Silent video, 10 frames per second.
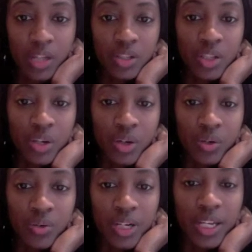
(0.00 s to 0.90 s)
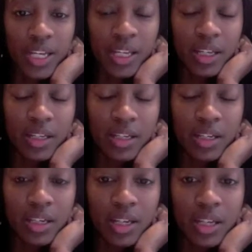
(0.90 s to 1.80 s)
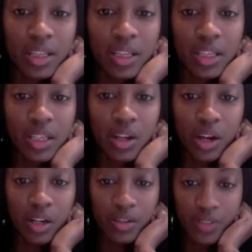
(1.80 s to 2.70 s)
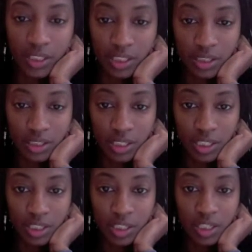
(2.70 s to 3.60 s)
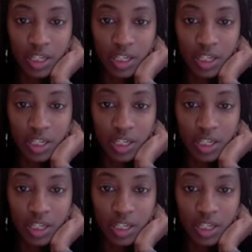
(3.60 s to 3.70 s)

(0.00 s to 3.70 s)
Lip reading: So in the cardiovascular section,